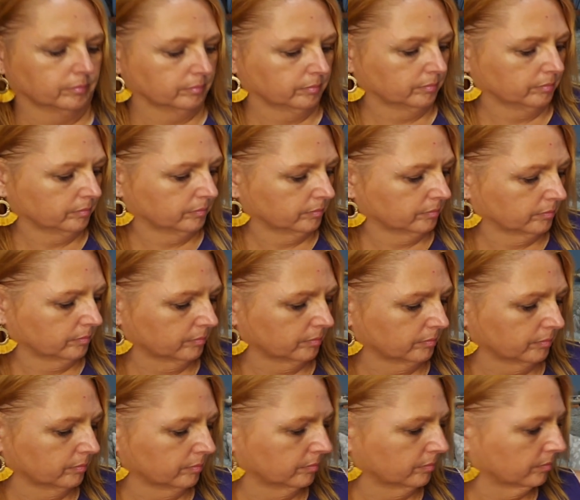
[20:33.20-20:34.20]

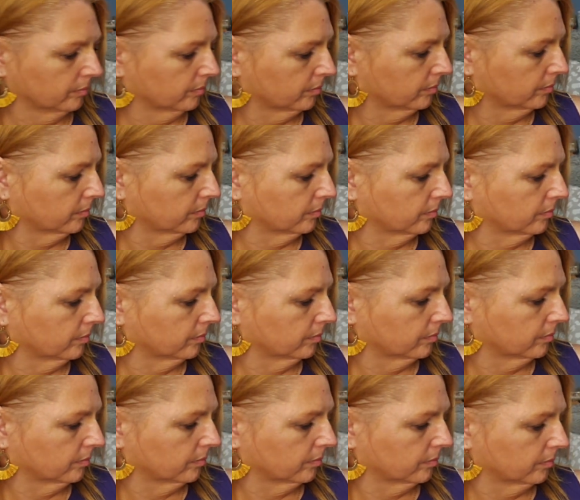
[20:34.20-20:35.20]

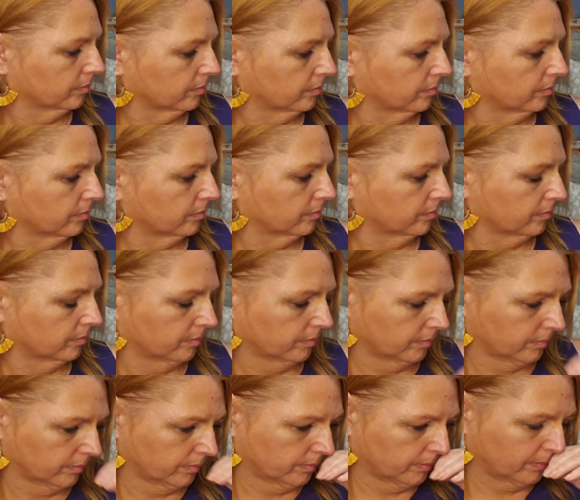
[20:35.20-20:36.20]

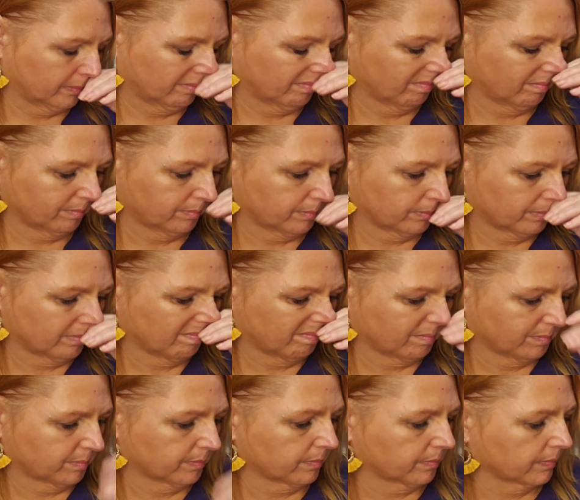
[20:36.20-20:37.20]

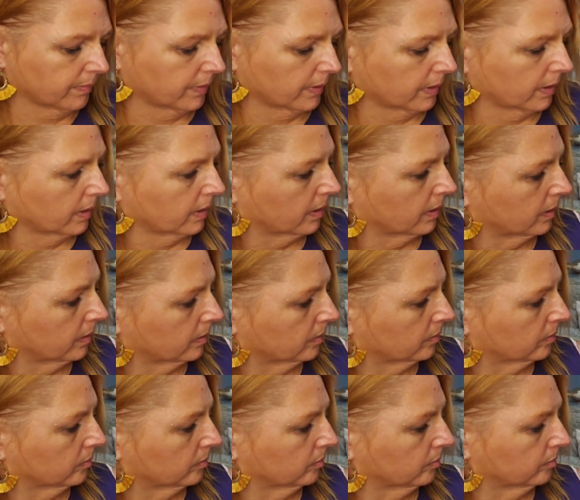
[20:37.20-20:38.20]

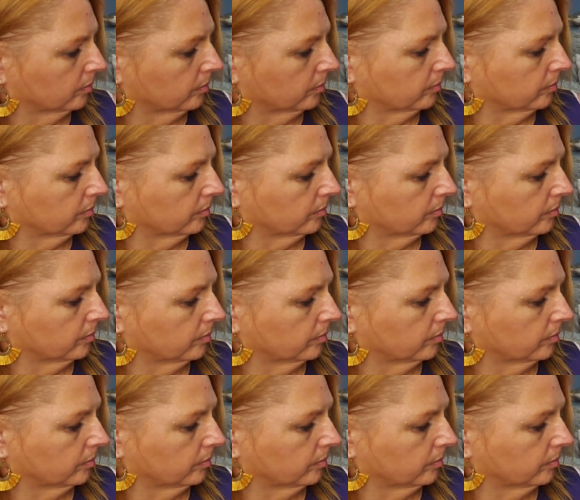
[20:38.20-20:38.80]
No words are spoken by the person on screen.